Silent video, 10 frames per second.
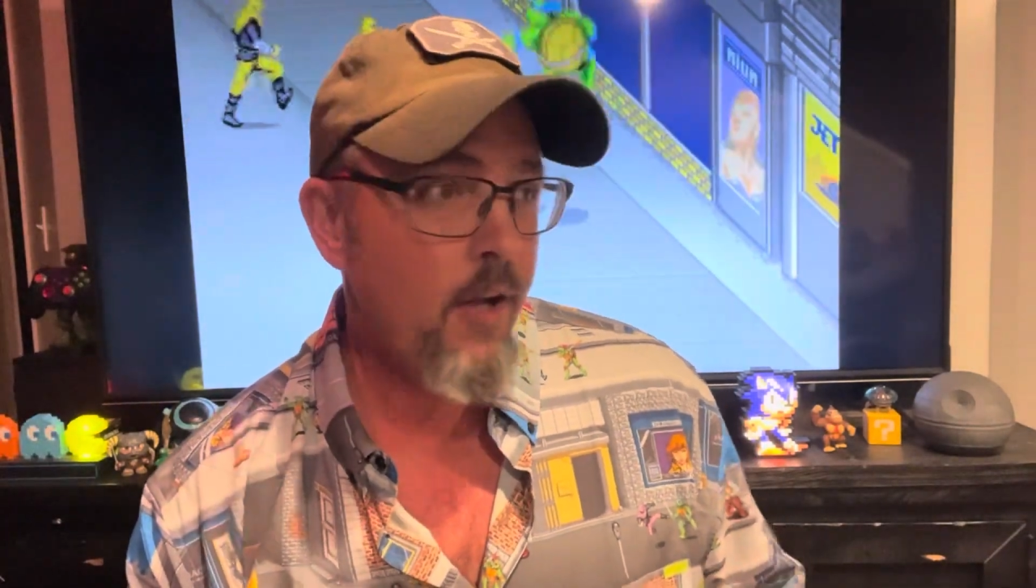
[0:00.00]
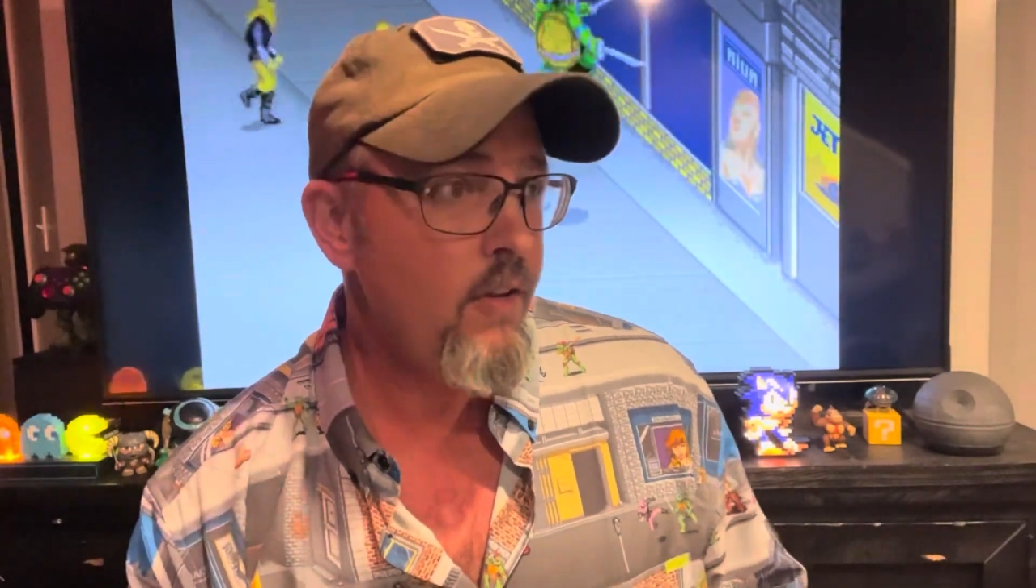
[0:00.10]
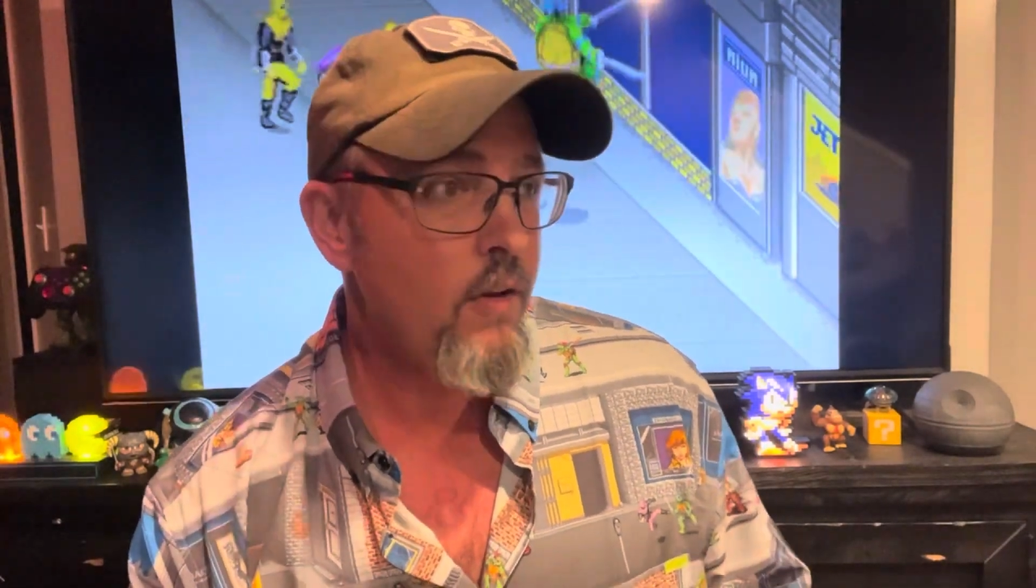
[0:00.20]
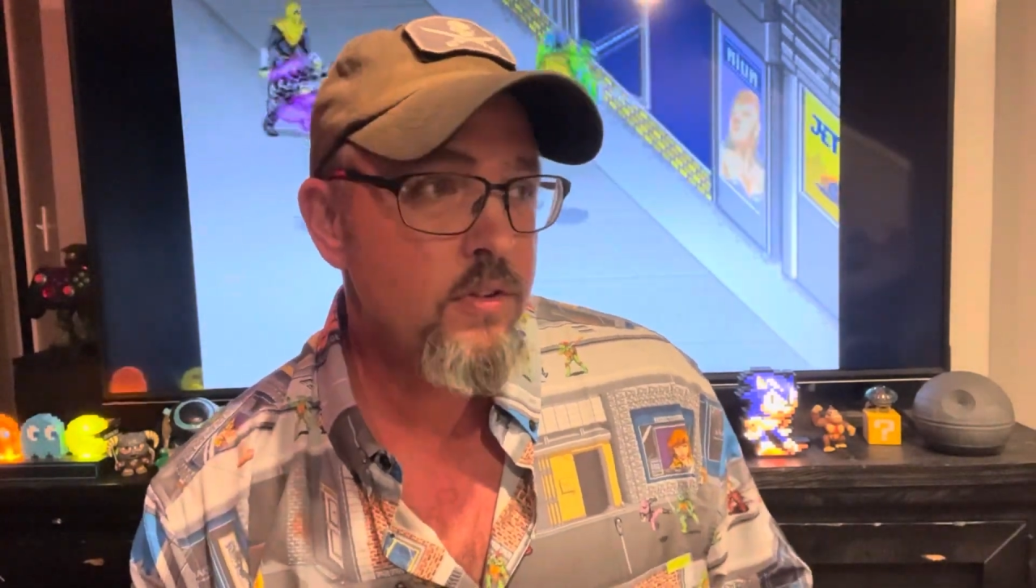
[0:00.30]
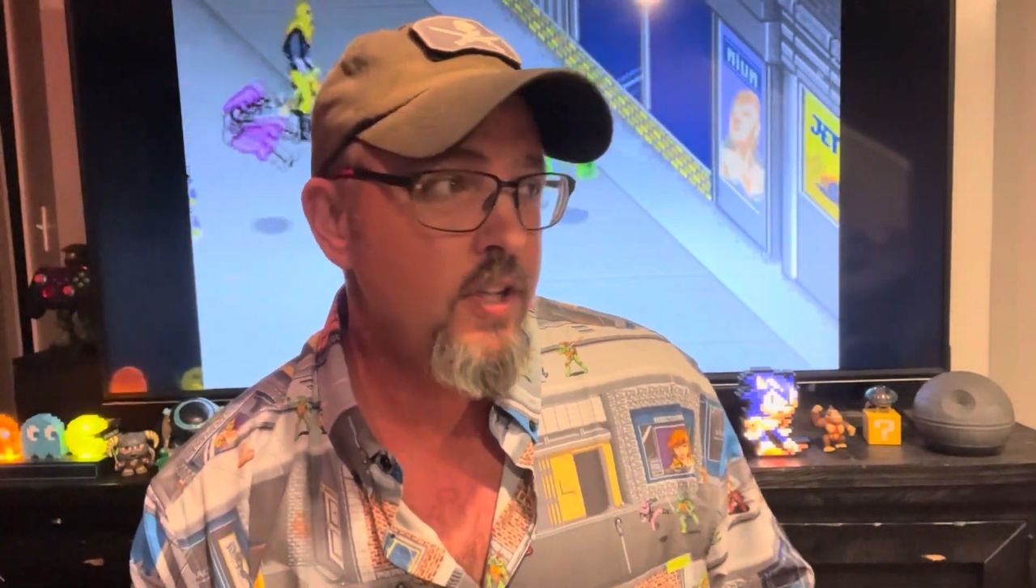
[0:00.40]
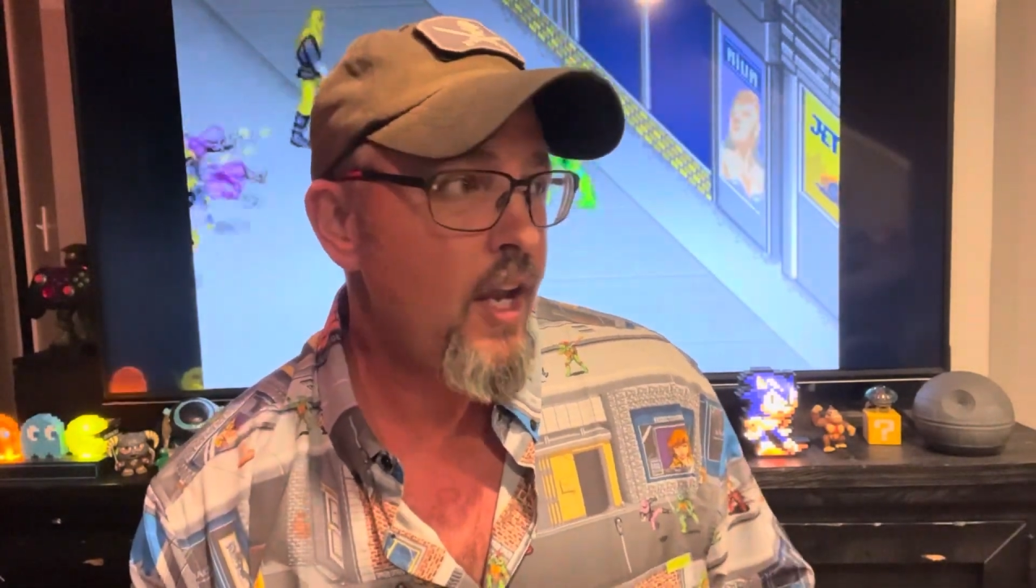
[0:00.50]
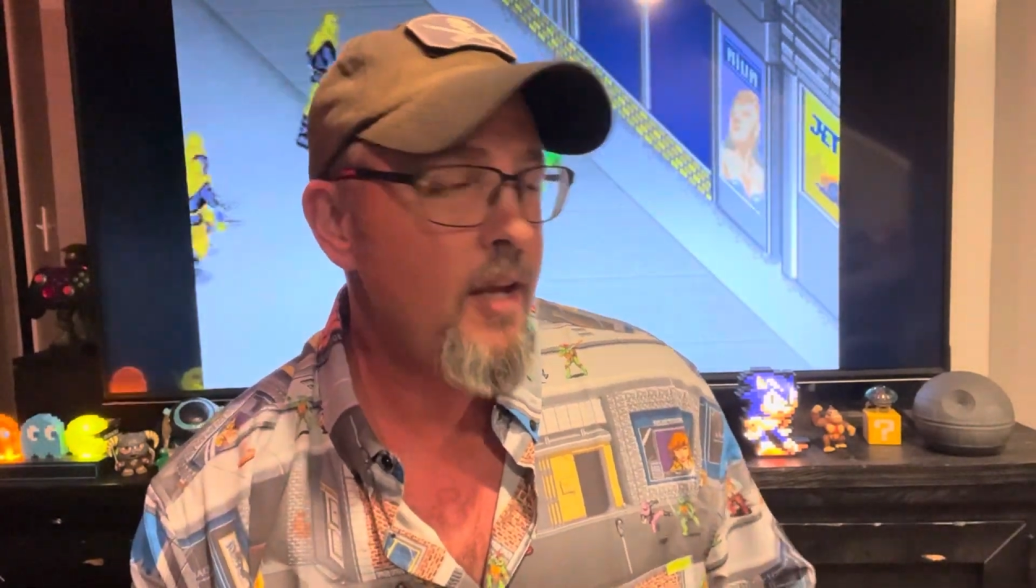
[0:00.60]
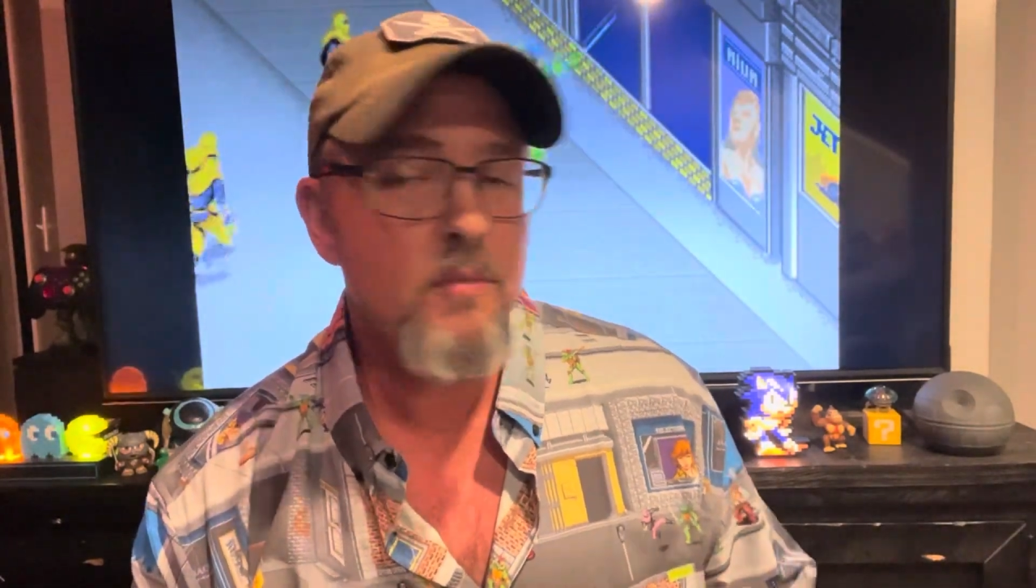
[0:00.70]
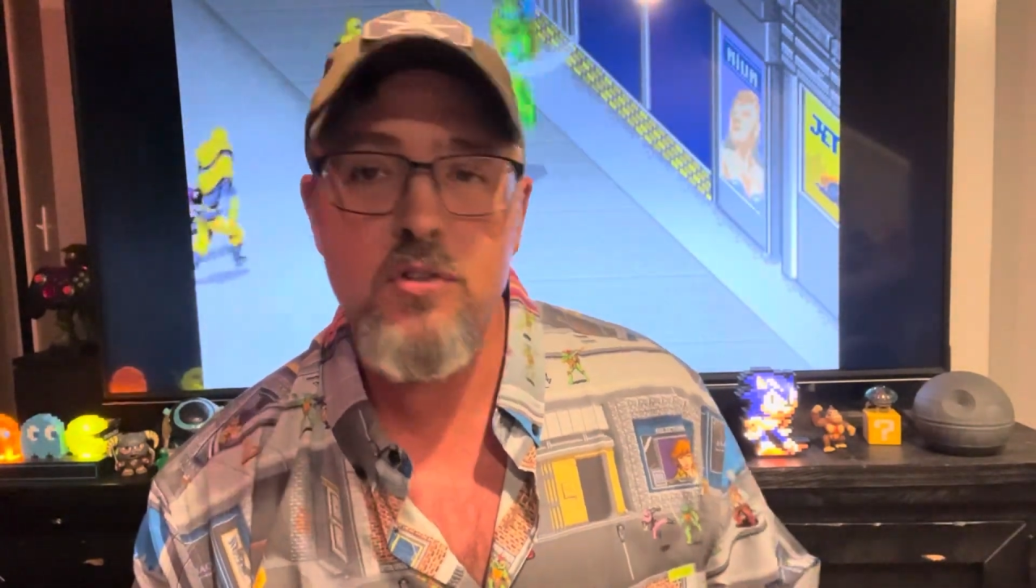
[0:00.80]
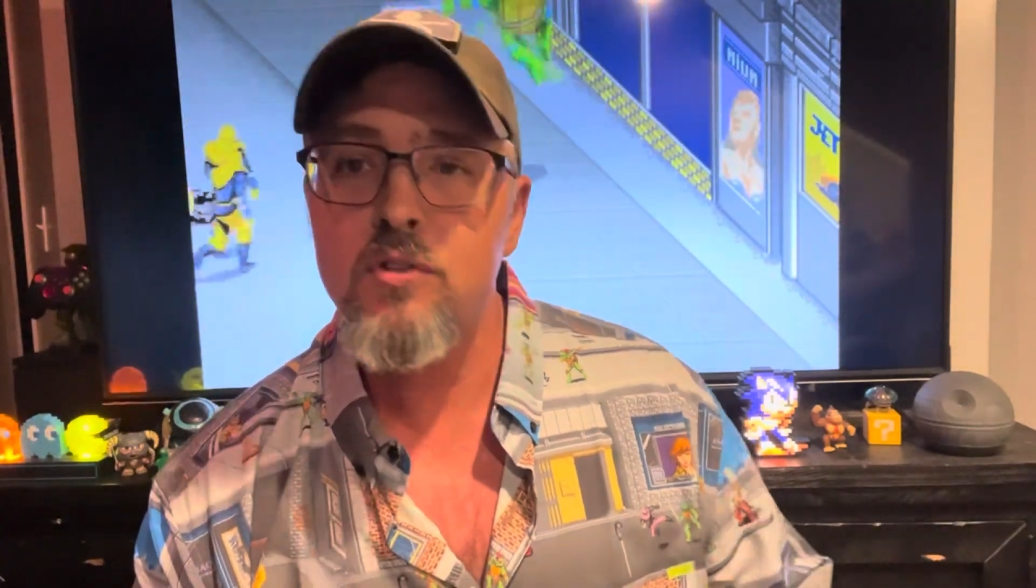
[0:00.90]
those
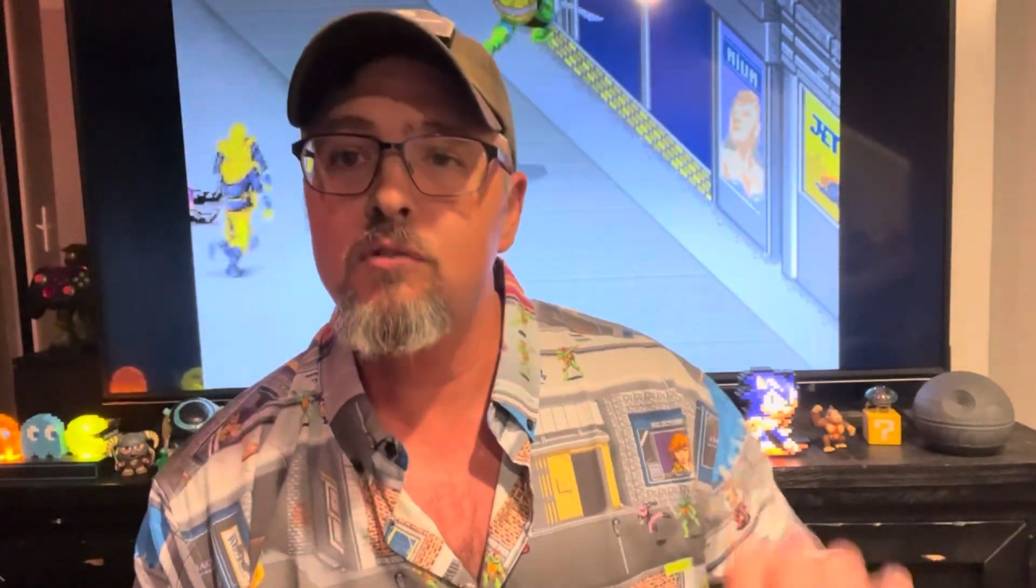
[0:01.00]
games